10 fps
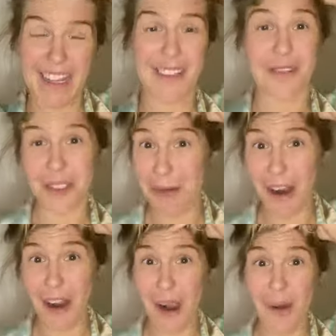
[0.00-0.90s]
So
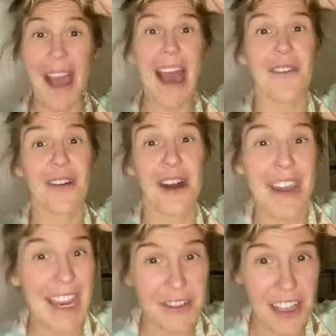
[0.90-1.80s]
tomorrow I've got
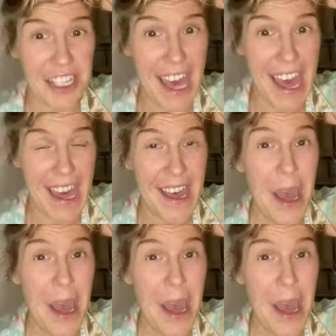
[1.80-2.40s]
nice fresh hair,